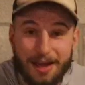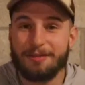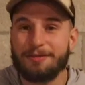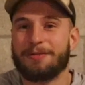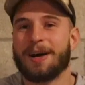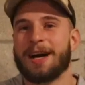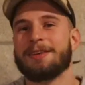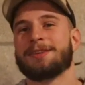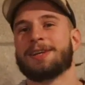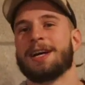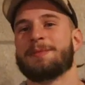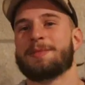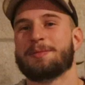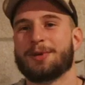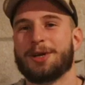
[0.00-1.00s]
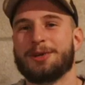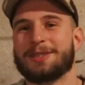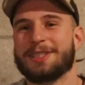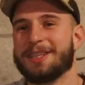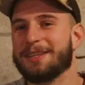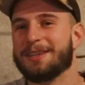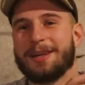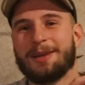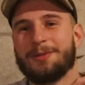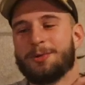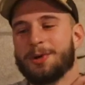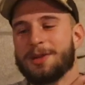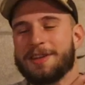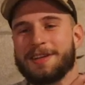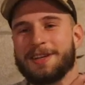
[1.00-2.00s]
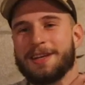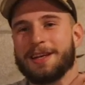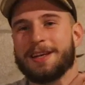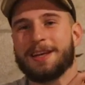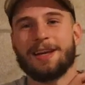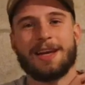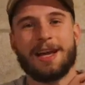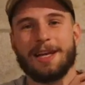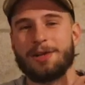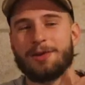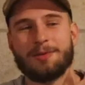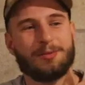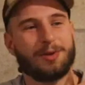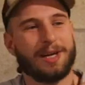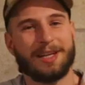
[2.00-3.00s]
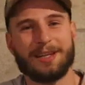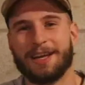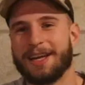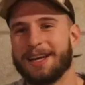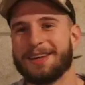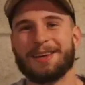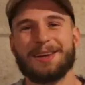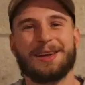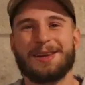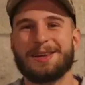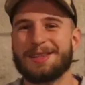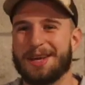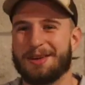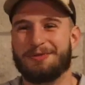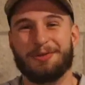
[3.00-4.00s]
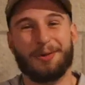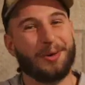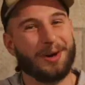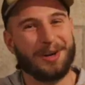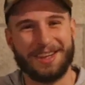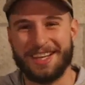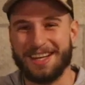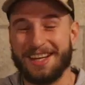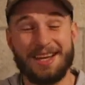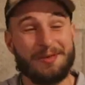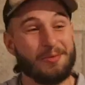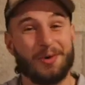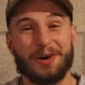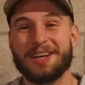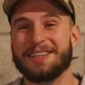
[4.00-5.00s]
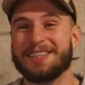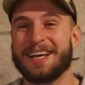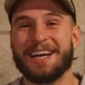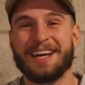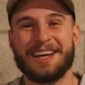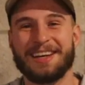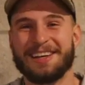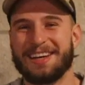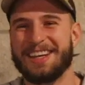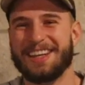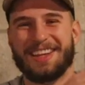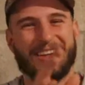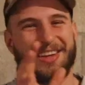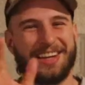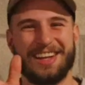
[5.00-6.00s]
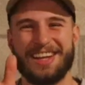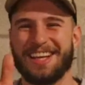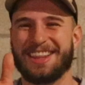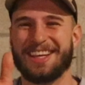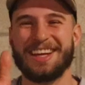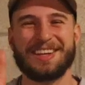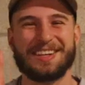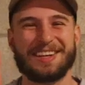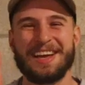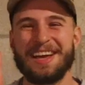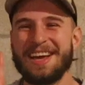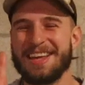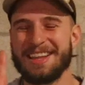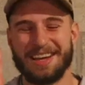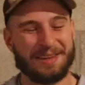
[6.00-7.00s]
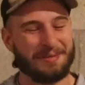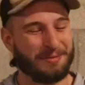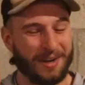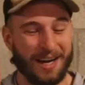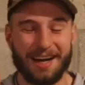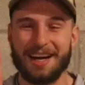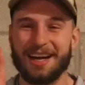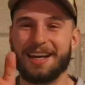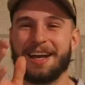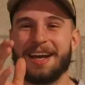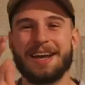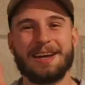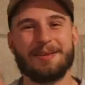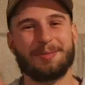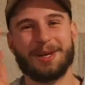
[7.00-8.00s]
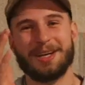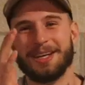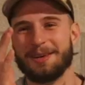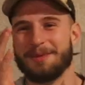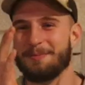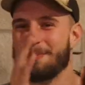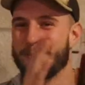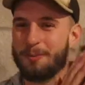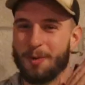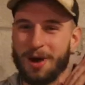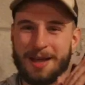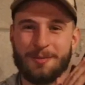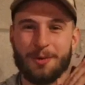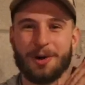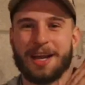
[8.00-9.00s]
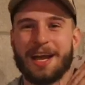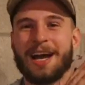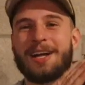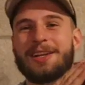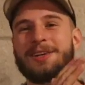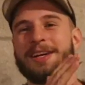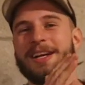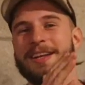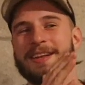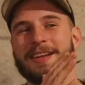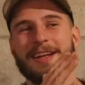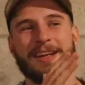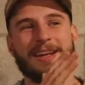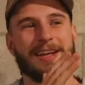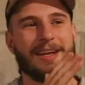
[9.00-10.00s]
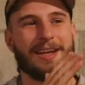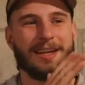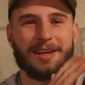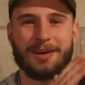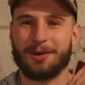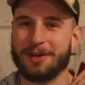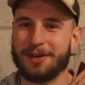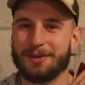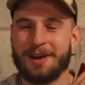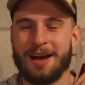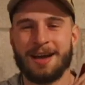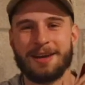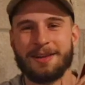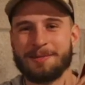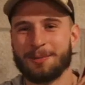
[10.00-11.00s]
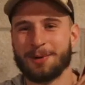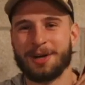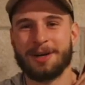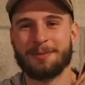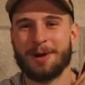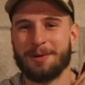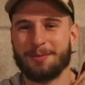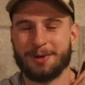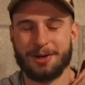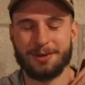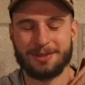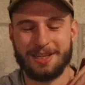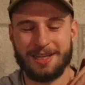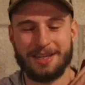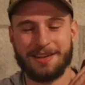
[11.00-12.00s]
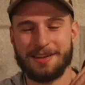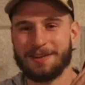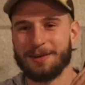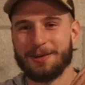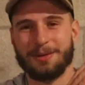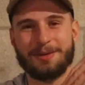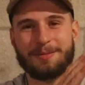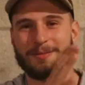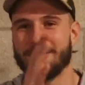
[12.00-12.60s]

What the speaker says: 5 grams of protein in one stick. And you can bring like 4 of these, eat one a day. Like that's fine. But way more calories. You're not as worried about protein, so